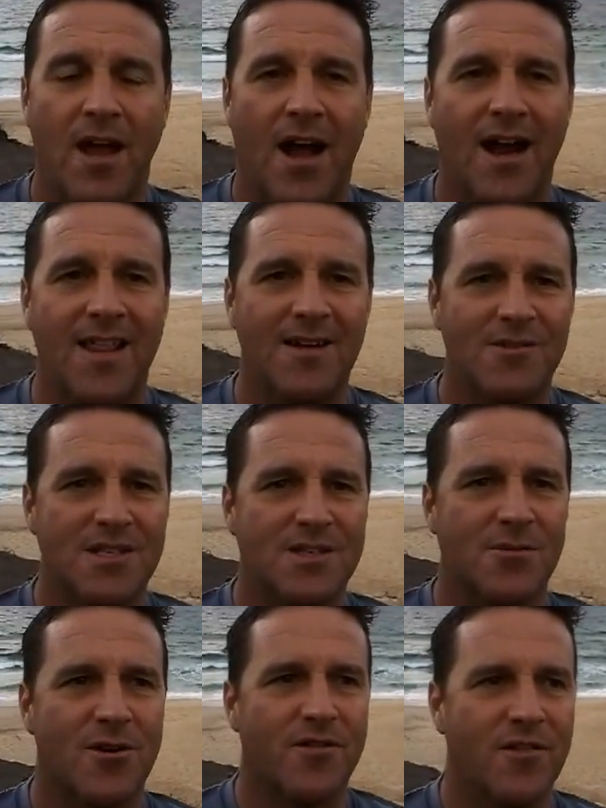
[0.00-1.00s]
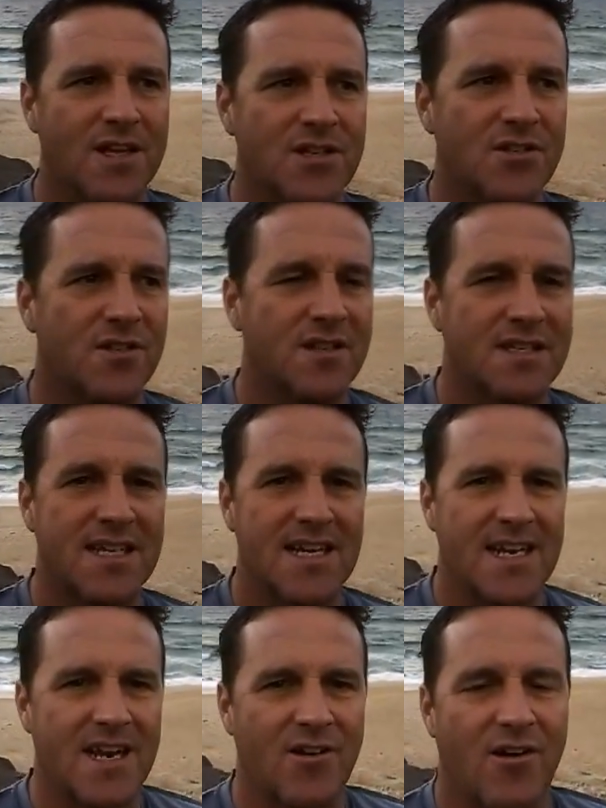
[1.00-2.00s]
Okay, that was just my reflection on the
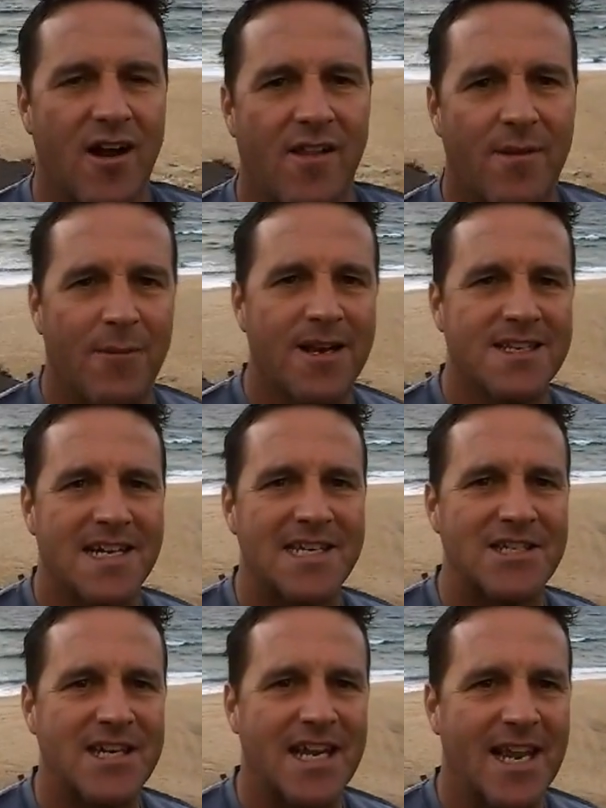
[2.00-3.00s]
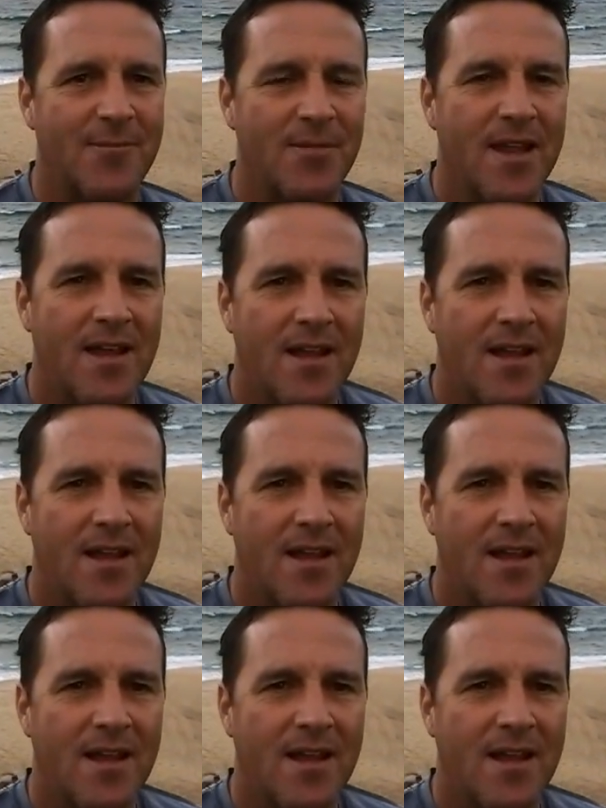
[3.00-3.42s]
Saturday night at the meditation camp.